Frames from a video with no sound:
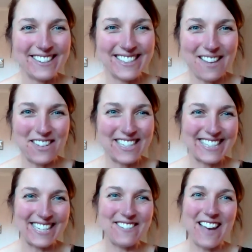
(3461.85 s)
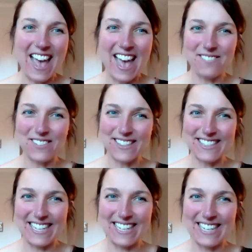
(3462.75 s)
It's lovely to see you, and we'll
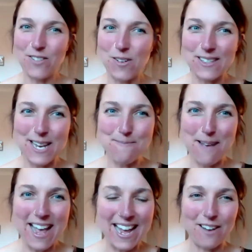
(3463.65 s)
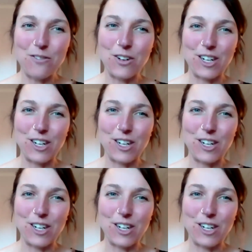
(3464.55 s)
see folks in May for